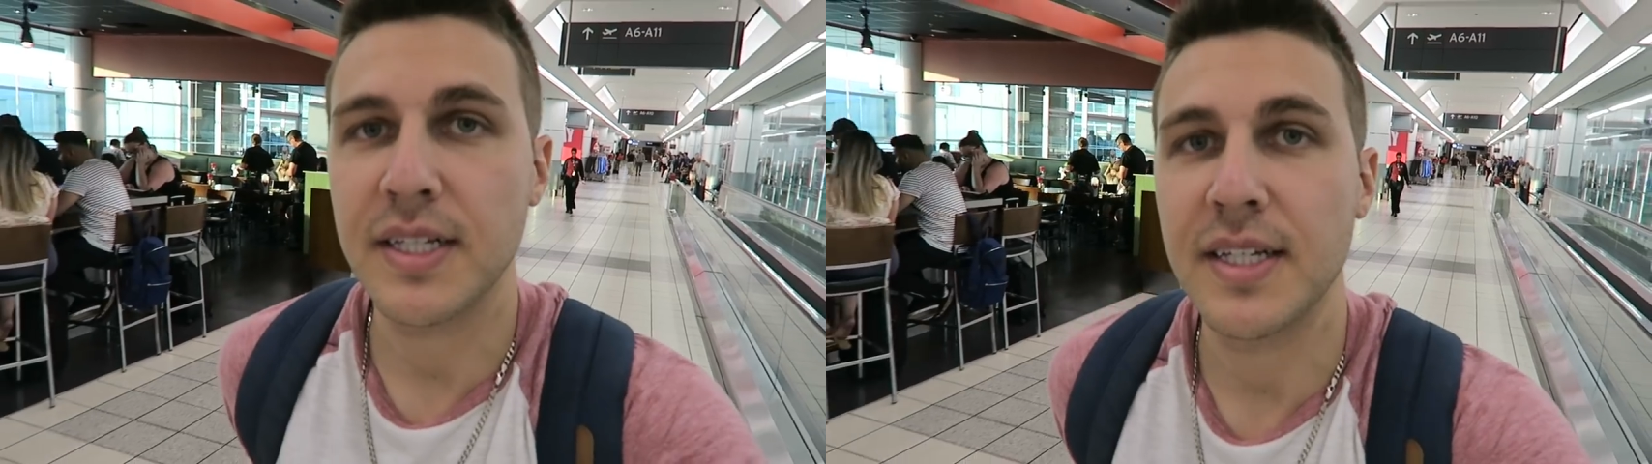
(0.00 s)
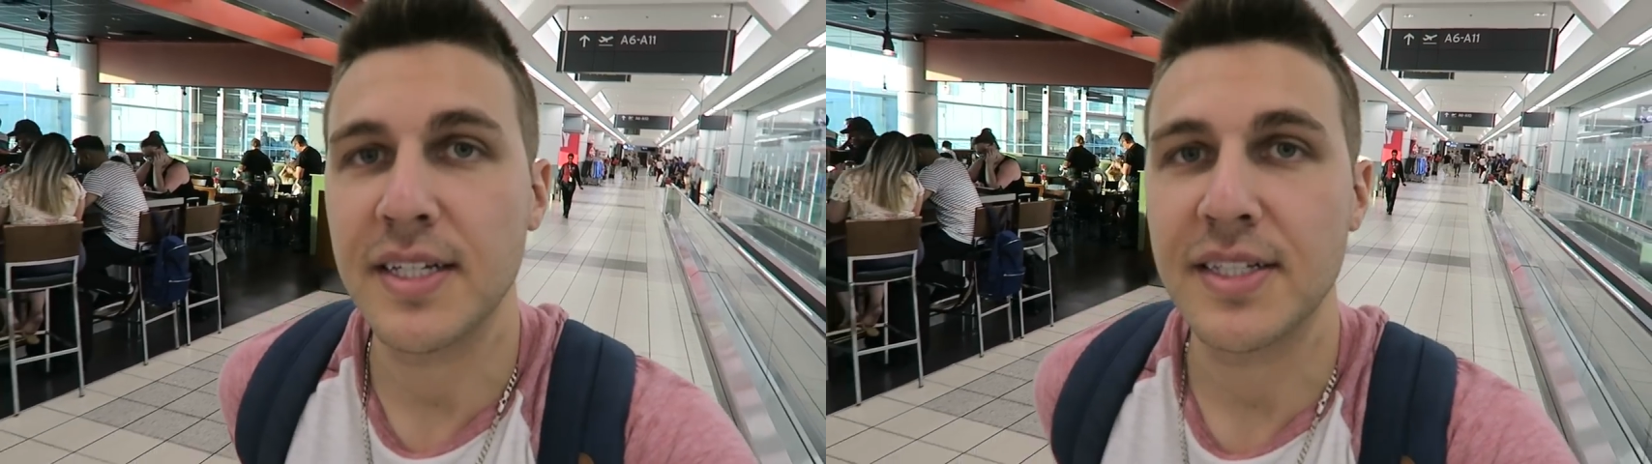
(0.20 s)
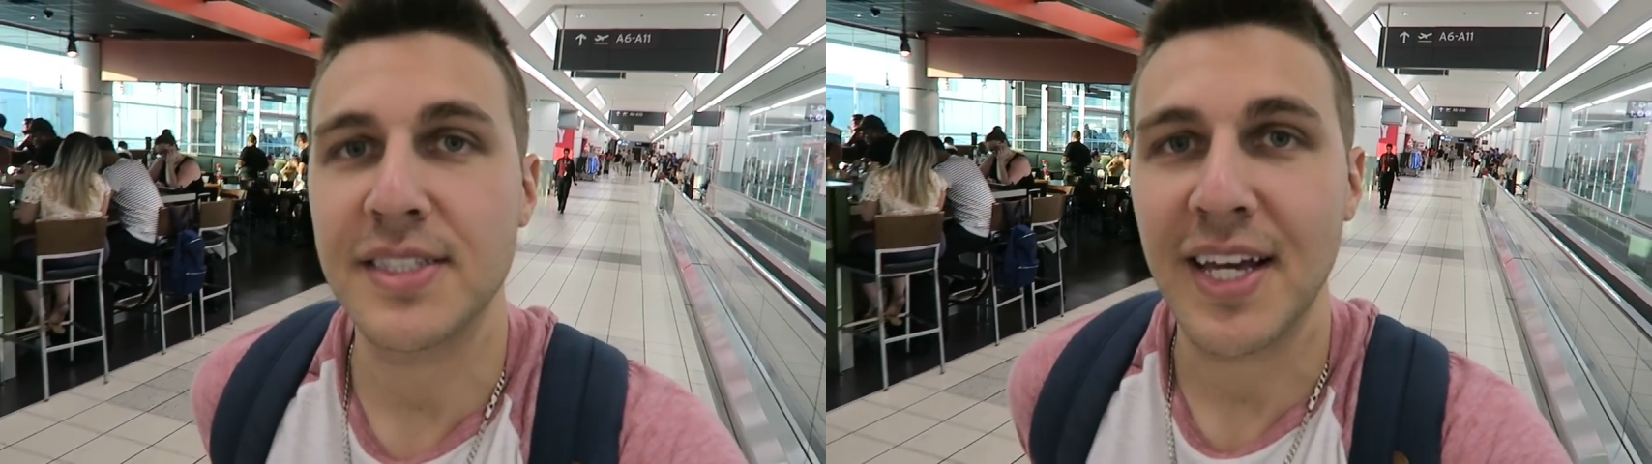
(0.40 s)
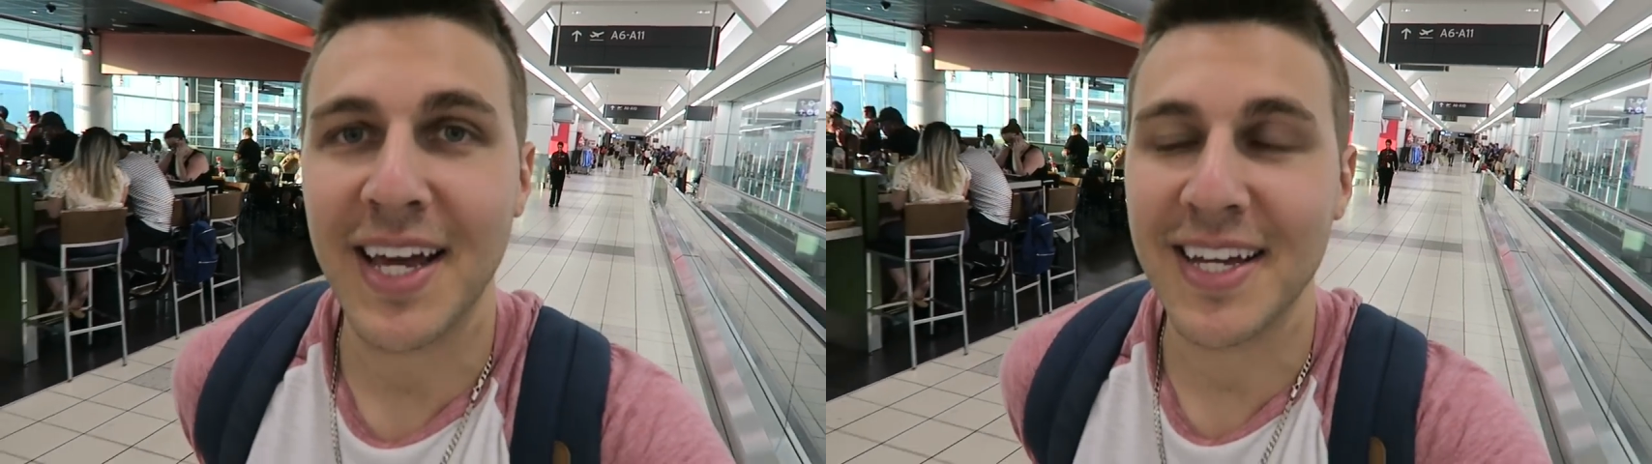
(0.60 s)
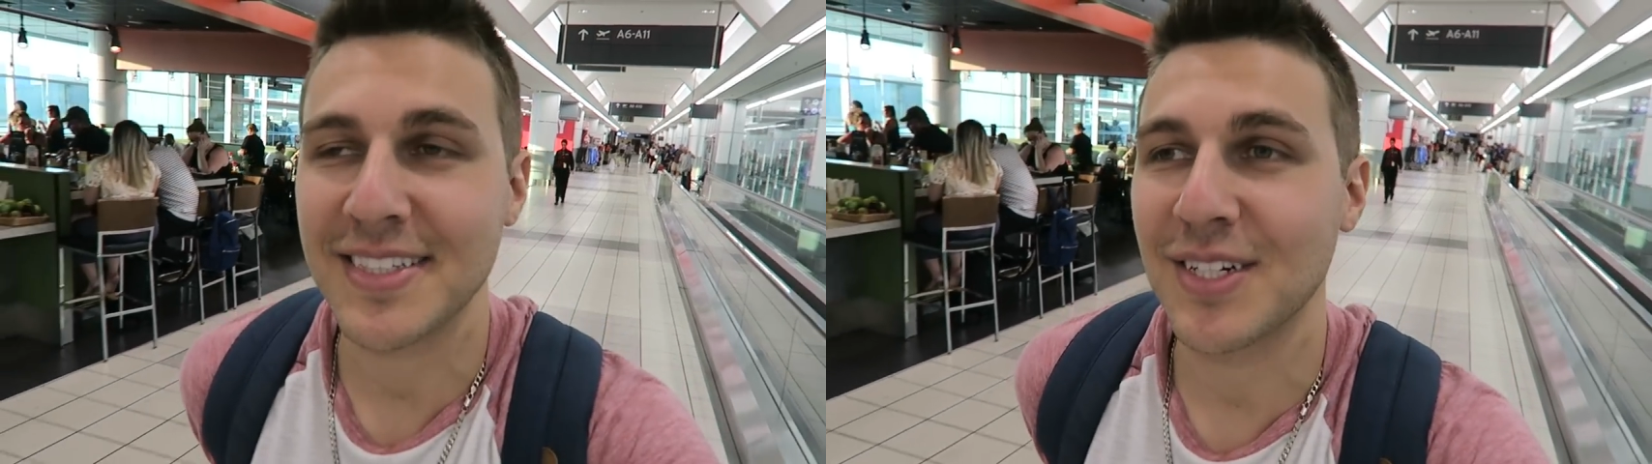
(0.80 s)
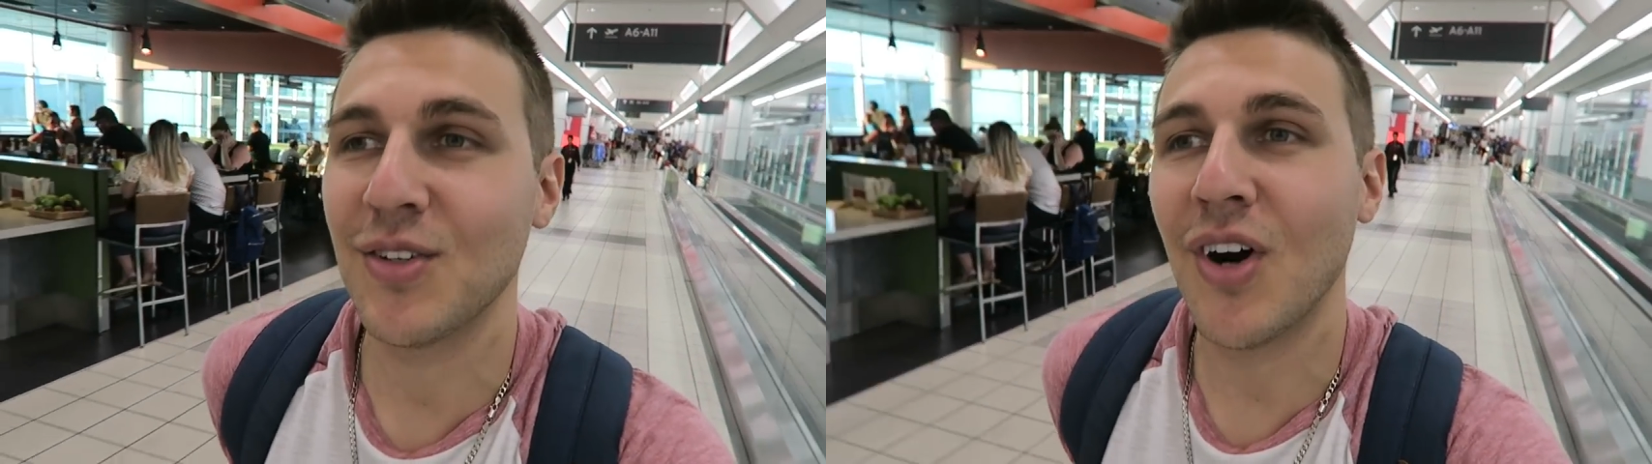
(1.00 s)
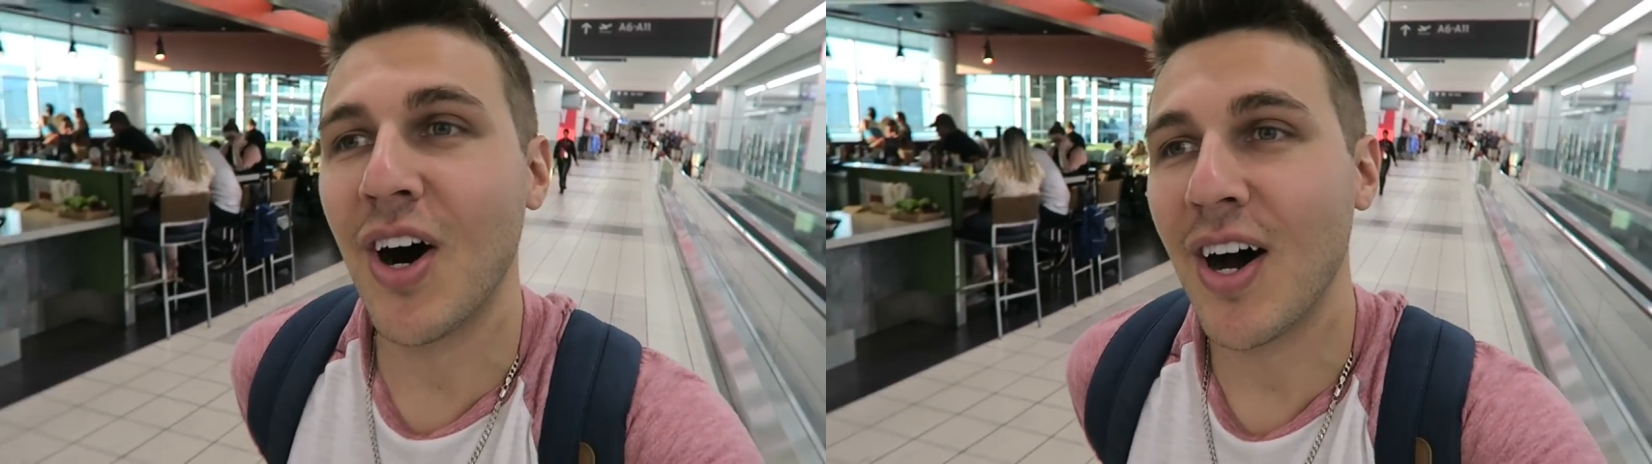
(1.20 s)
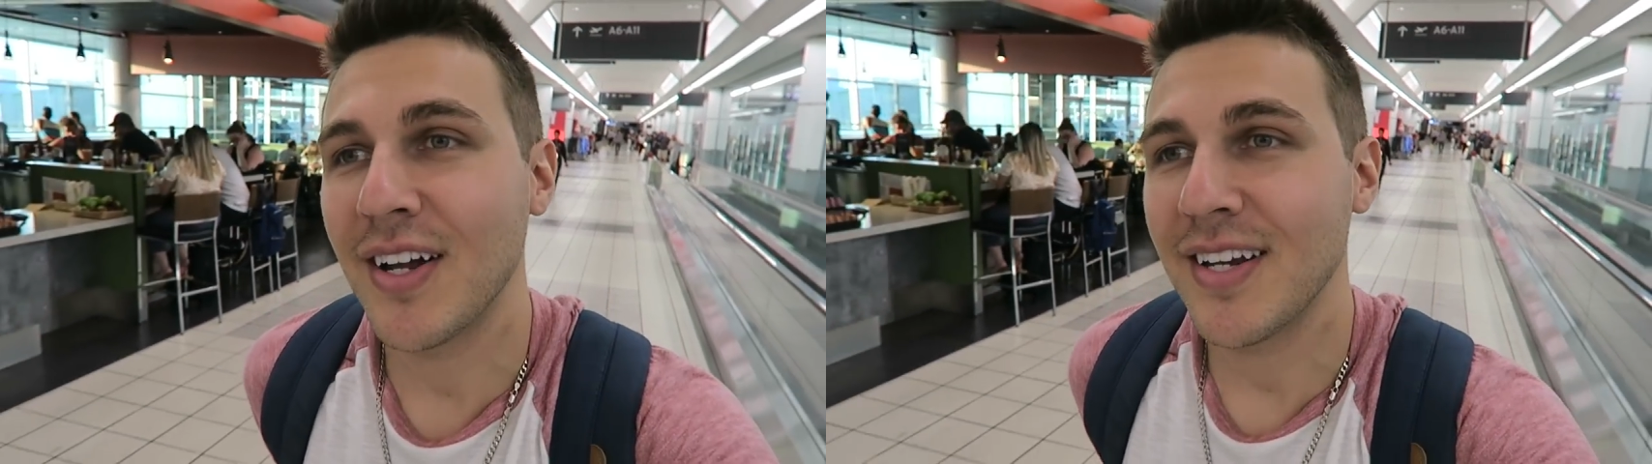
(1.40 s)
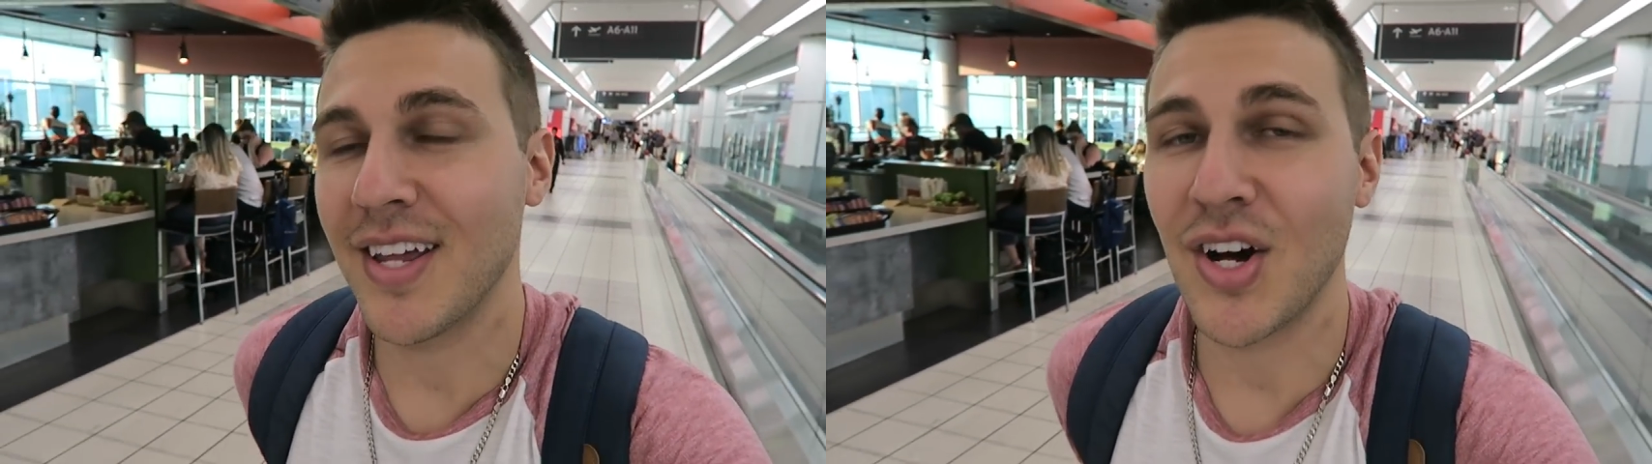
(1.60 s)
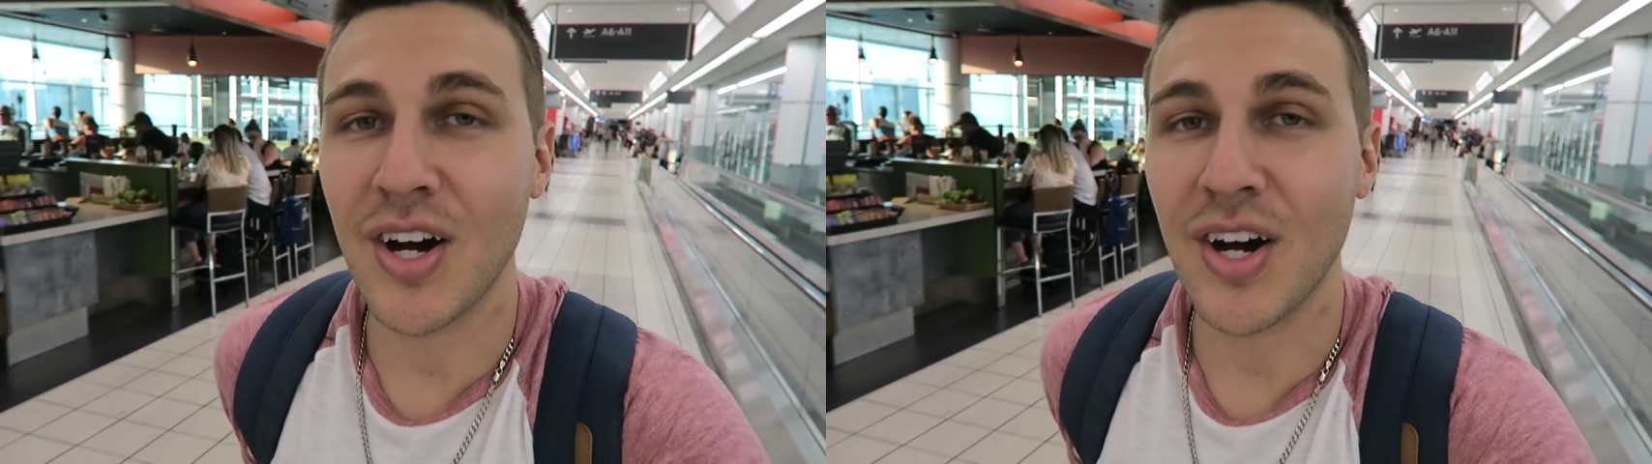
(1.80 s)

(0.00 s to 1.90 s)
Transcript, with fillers: is I get to go on and